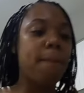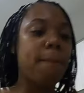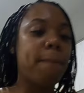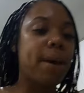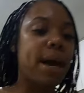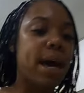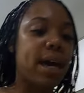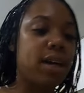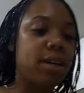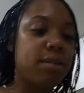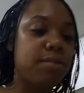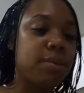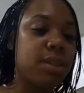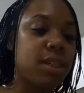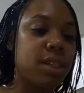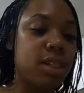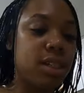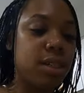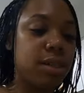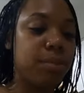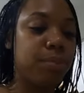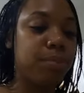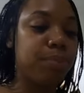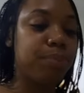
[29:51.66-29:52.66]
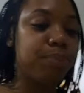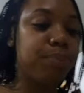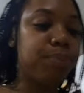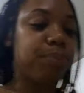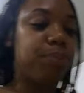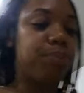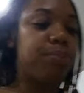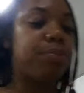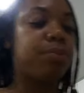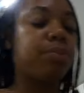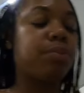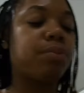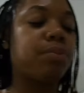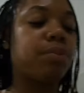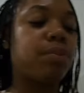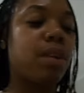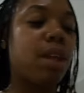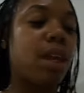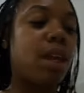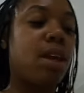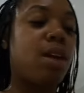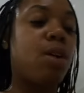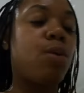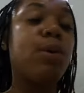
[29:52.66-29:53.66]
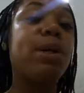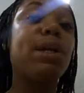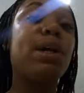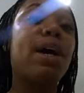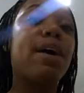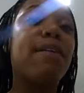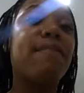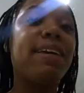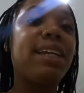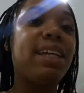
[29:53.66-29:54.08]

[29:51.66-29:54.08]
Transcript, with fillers: Bottoms up. We don't have